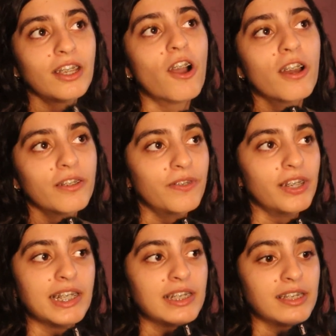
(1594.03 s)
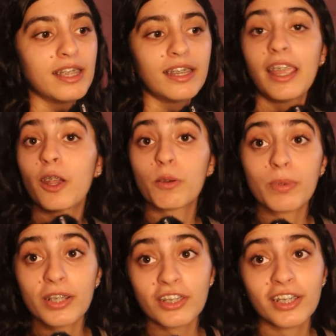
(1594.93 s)
confident in
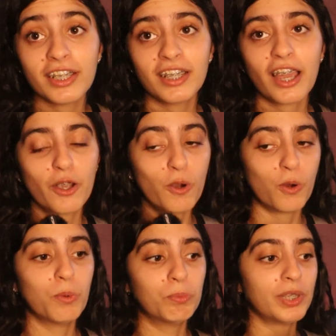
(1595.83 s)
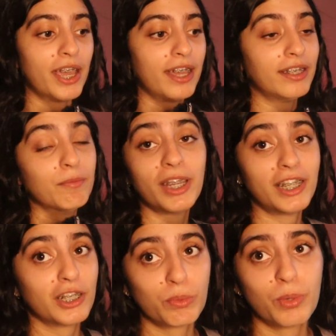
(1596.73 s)
airbrushing. I hope that my
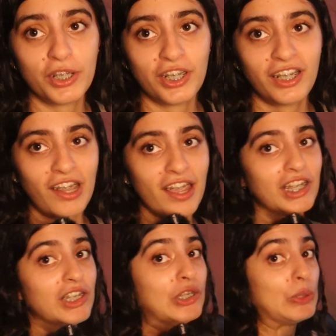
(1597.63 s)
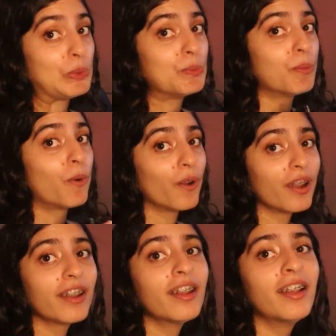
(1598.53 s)
next project I can do more.